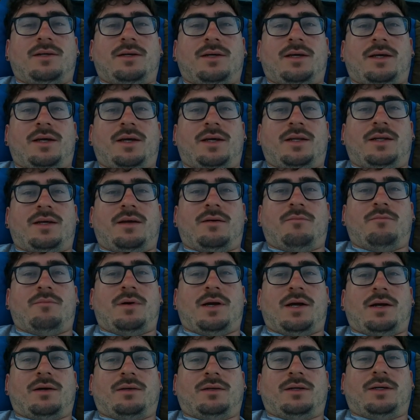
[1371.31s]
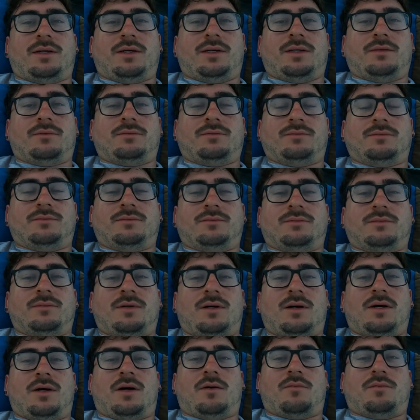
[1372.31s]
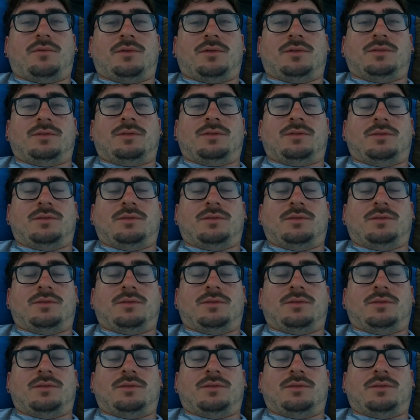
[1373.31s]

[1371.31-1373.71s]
and I barely hobbled